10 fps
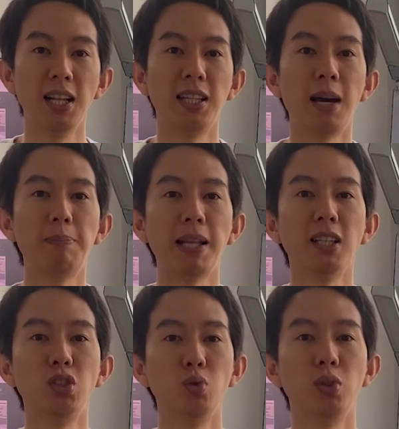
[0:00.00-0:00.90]
They are
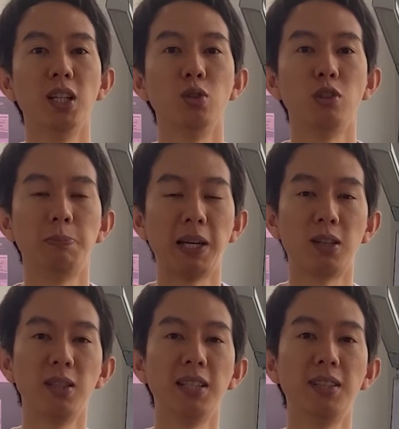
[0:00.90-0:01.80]
better suited to
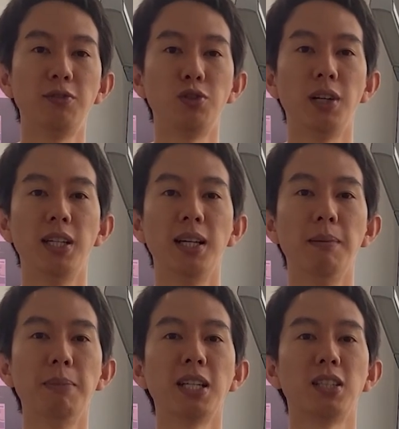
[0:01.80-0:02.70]
speculative
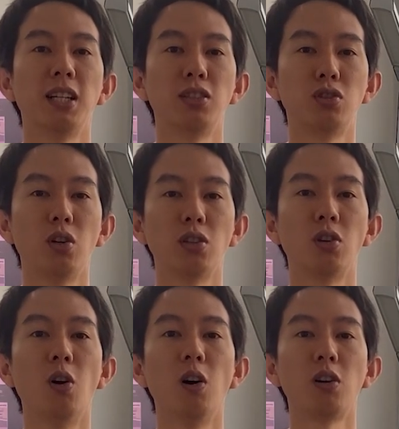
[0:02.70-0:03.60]
trading, much like stocks
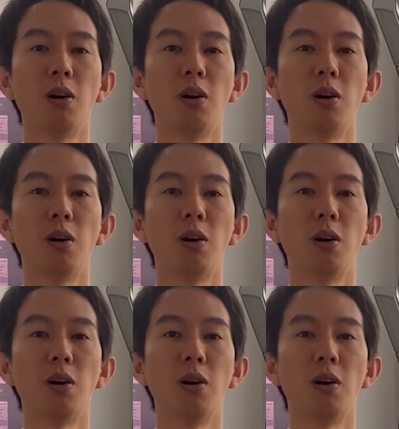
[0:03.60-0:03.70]
or